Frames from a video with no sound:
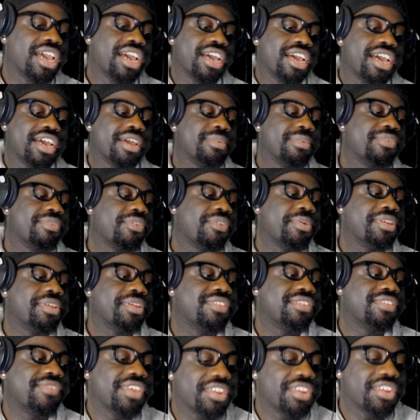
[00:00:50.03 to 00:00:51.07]
Before we get
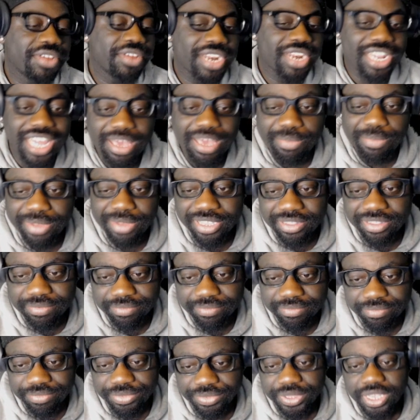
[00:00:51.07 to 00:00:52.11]
to the video, though, hit the like
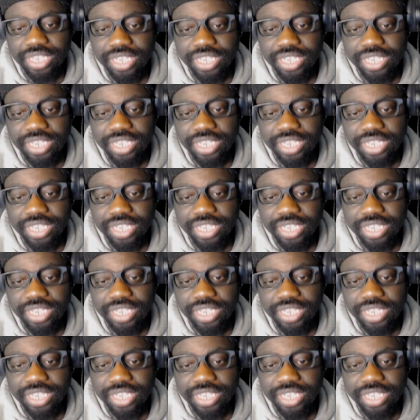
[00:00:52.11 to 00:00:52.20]
button.